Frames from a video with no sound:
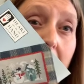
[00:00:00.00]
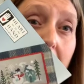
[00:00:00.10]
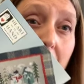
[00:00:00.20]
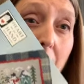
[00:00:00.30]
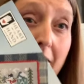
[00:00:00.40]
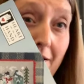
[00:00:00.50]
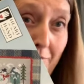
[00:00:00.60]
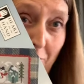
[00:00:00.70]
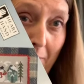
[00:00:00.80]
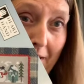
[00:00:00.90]
waiting
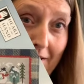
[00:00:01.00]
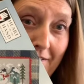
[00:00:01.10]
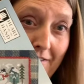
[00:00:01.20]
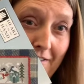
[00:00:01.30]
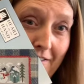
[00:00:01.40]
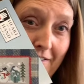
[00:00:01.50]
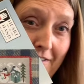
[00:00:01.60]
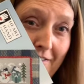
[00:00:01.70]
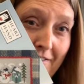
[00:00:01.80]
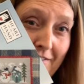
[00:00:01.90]
for me.
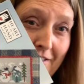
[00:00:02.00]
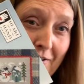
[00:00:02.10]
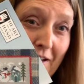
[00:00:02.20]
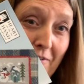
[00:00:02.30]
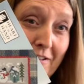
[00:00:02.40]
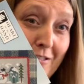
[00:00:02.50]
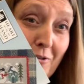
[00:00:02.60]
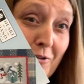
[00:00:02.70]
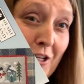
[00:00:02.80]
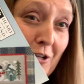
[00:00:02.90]
So anyway,
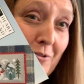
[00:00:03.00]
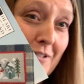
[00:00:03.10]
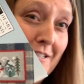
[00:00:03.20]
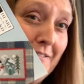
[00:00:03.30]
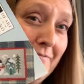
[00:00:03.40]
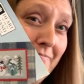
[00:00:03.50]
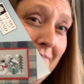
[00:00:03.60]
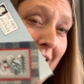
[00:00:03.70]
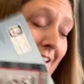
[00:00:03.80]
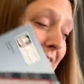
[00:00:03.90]
so cute.
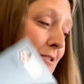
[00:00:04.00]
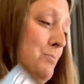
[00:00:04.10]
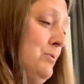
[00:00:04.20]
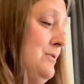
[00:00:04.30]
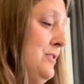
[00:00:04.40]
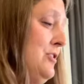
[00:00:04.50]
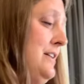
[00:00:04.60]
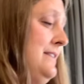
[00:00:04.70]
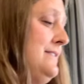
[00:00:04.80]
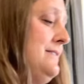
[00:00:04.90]
I love those blues and
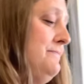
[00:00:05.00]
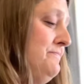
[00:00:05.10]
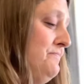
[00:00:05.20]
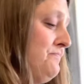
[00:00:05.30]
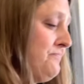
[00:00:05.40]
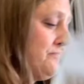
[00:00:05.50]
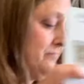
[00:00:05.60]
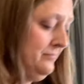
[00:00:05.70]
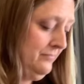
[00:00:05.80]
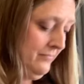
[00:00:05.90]
greens.
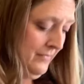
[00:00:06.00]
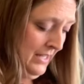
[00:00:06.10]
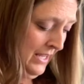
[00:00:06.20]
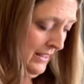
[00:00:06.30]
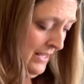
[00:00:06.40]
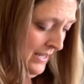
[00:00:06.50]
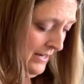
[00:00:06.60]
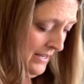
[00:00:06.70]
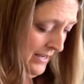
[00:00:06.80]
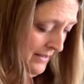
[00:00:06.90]
And
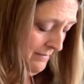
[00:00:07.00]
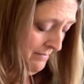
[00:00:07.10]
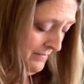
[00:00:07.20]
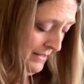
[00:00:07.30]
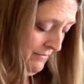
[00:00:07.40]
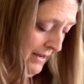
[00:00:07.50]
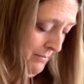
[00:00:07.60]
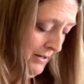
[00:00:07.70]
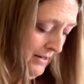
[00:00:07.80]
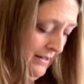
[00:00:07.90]
then the
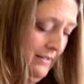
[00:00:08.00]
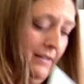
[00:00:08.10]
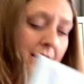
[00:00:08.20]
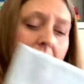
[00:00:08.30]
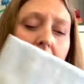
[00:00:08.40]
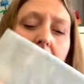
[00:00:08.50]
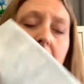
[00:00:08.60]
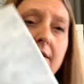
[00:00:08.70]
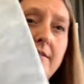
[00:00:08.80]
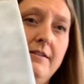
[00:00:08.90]
fabric that I
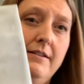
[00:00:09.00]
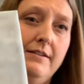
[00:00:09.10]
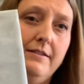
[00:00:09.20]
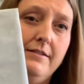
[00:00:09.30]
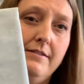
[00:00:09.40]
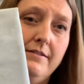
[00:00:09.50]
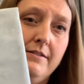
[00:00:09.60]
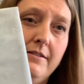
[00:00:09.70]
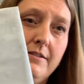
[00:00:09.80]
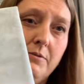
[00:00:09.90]
got
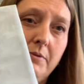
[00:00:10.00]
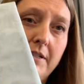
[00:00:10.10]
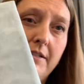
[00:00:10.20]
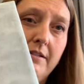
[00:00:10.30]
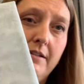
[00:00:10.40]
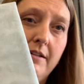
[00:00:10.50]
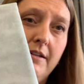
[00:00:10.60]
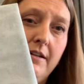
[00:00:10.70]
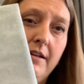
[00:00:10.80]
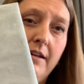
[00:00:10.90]
is this one.
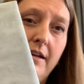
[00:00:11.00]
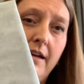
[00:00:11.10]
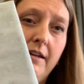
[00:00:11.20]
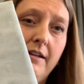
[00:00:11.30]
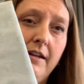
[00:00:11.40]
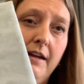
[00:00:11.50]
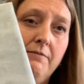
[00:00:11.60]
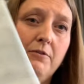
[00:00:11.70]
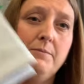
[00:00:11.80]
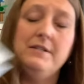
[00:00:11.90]
And it
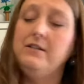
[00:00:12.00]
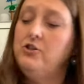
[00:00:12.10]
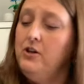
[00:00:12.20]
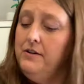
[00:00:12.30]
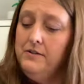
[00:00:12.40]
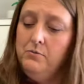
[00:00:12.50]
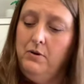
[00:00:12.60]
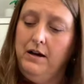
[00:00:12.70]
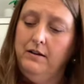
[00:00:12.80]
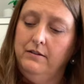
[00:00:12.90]
came from Stitch On as
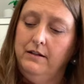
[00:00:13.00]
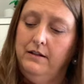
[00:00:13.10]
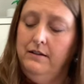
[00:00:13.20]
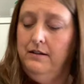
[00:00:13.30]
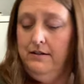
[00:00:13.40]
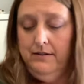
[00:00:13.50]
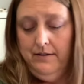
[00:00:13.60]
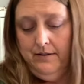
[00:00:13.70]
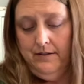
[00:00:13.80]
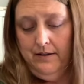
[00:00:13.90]
well. It
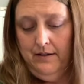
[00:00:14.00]
is